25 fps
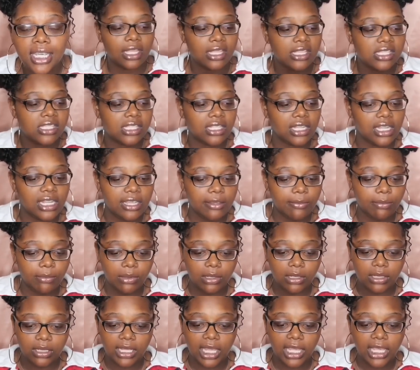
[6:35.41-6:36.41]
They sleep,
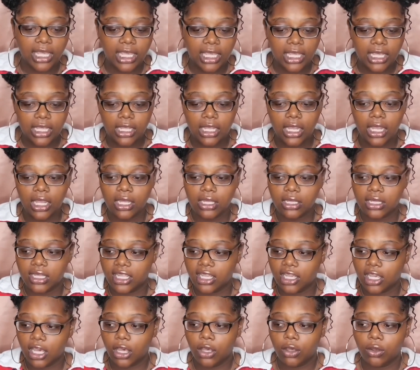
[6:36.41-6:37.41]
they eat,
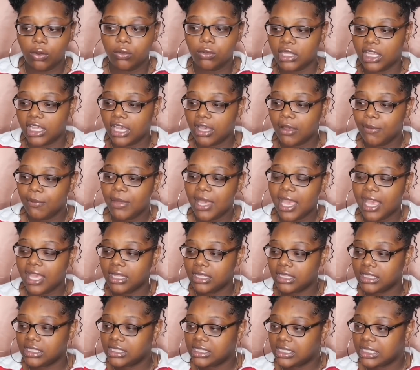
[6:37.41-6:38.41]
they go, they come
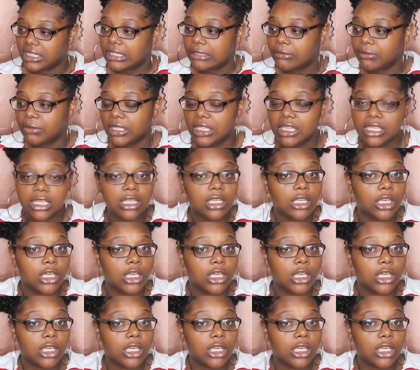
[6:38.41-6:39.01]
back, sleep, eat,